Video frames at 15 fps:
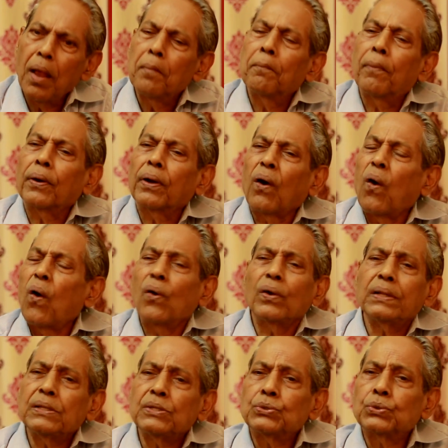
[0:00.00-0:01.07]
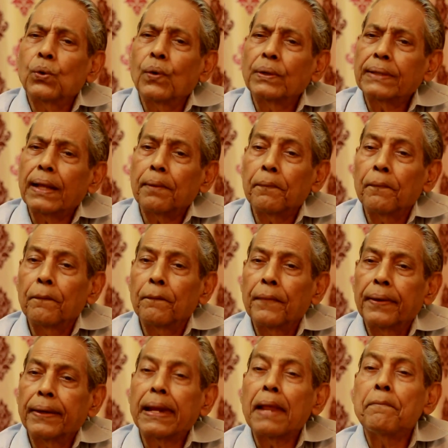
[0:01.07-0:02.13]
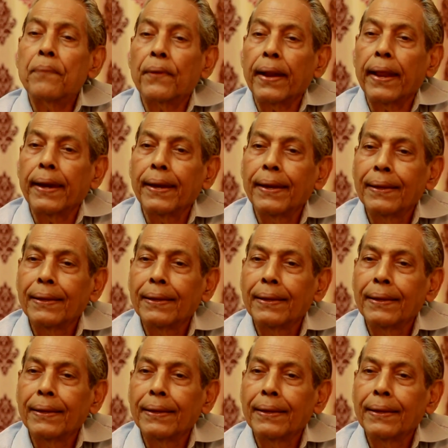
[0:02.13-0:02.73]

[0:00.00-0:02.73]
But all these yogas are temporary.